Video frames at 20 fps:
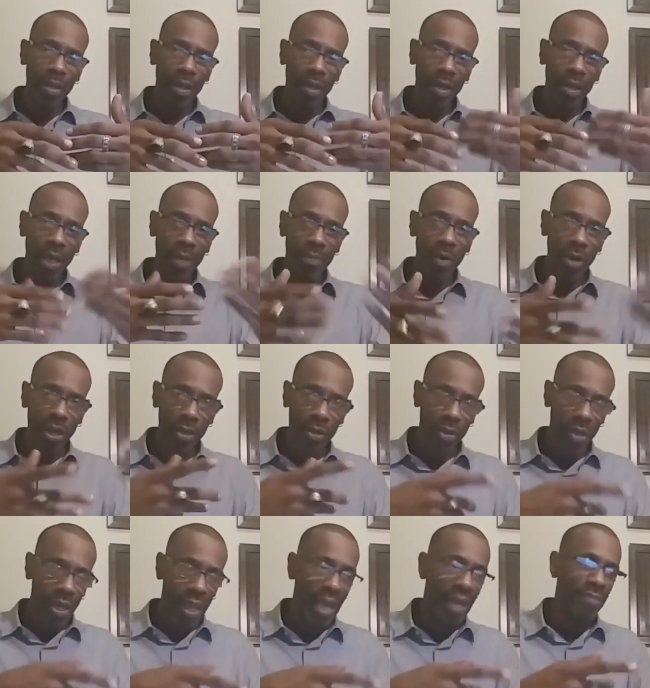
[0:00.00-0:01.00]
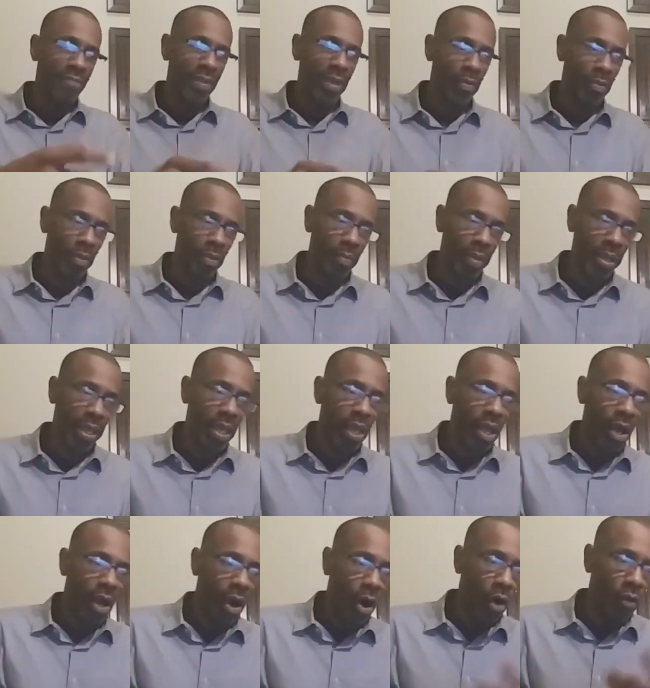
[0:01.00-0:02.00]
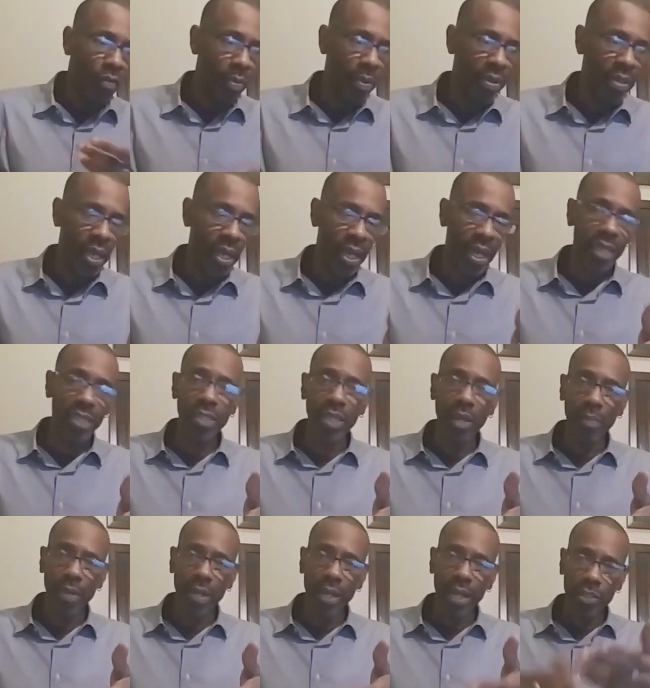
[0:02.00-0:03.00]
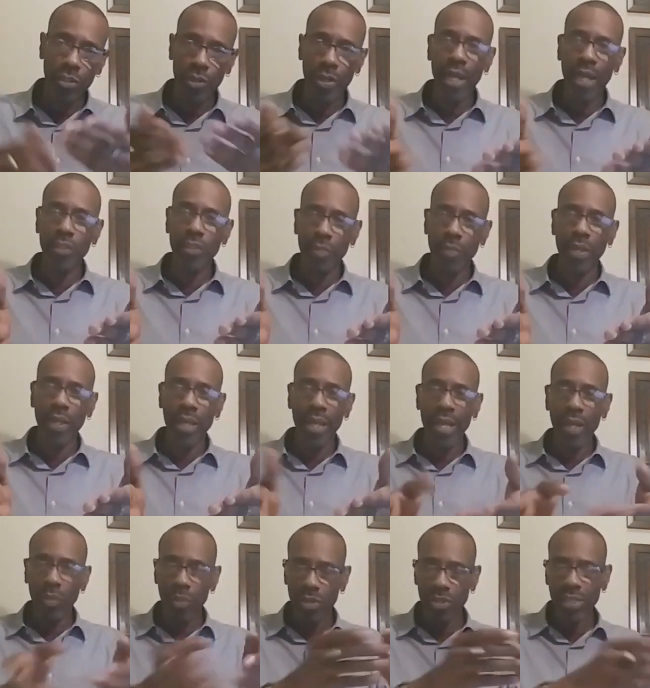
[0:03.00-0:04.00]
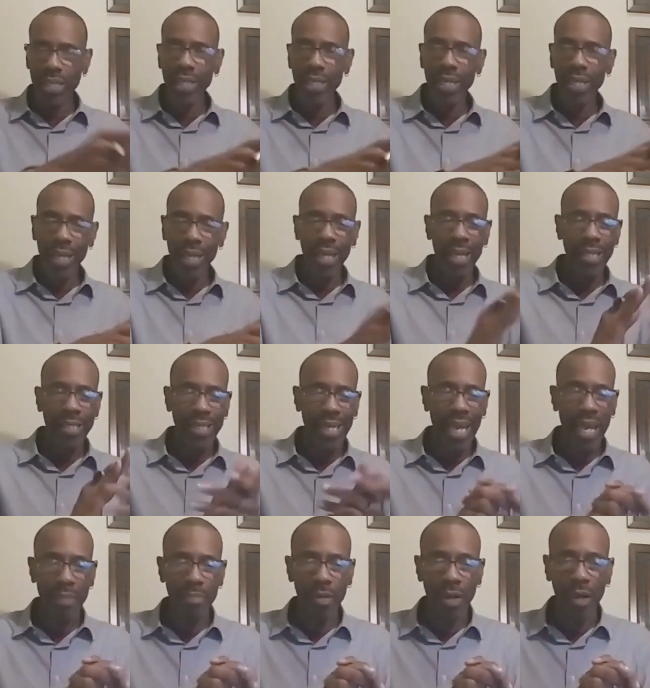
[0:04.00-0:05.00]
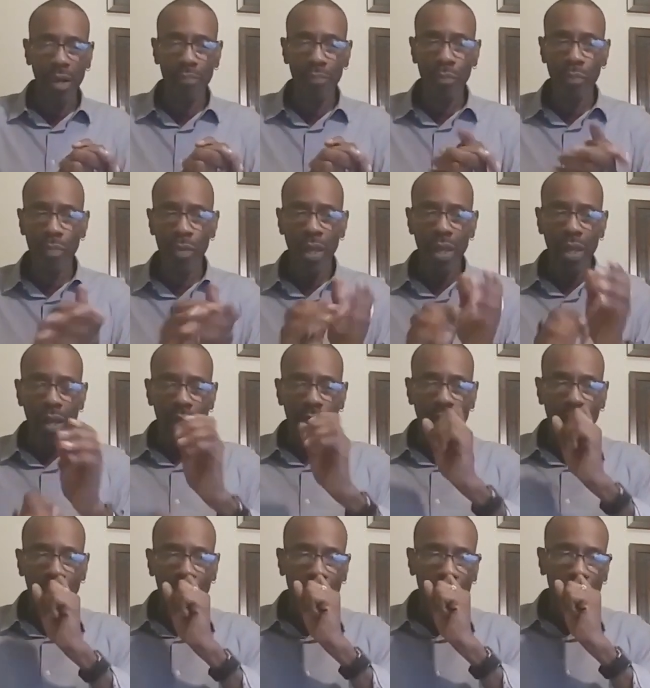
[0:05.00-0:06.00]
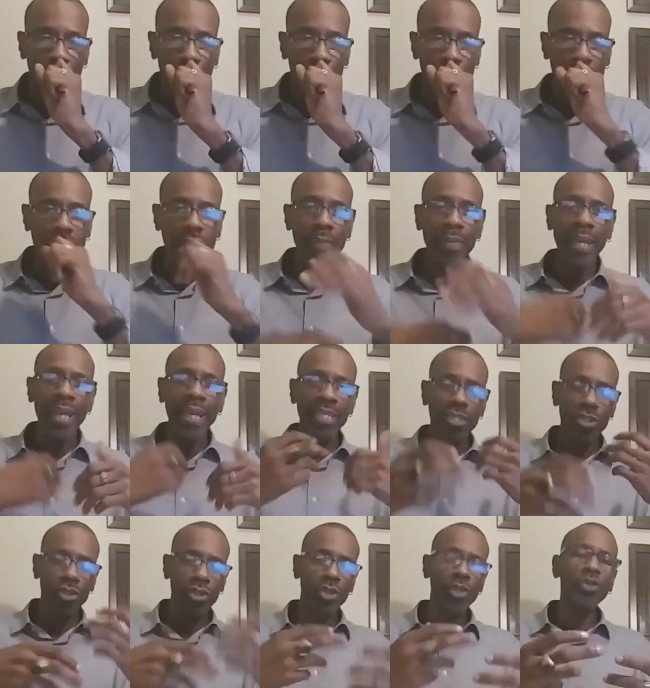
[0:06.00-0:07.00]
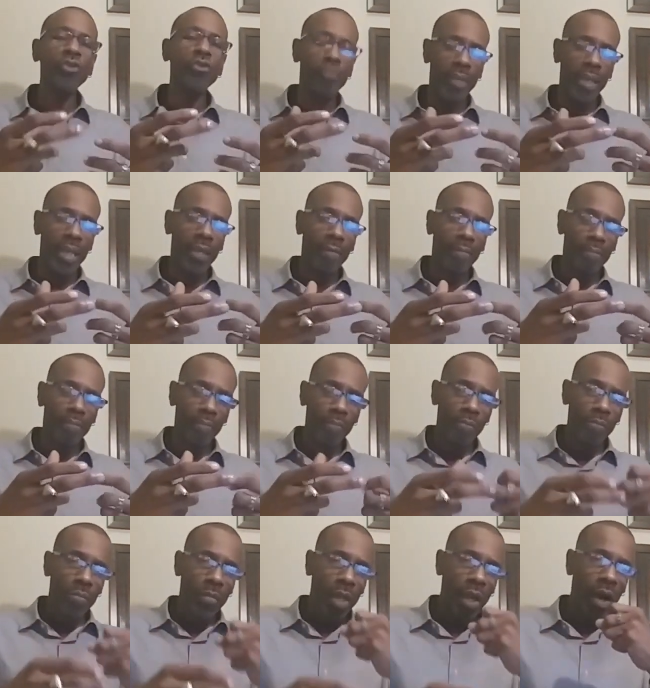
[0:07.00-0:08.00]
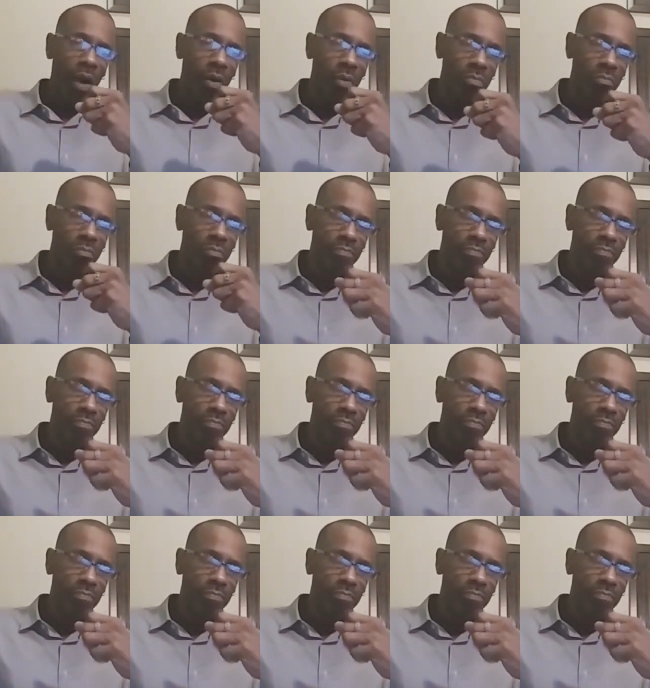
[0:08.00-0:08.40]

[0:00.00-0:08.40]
come on and do a live feed with me. Hopefully within the next couple of days, her and I speak again, and we'll set the date and time up for that. But she began to school me on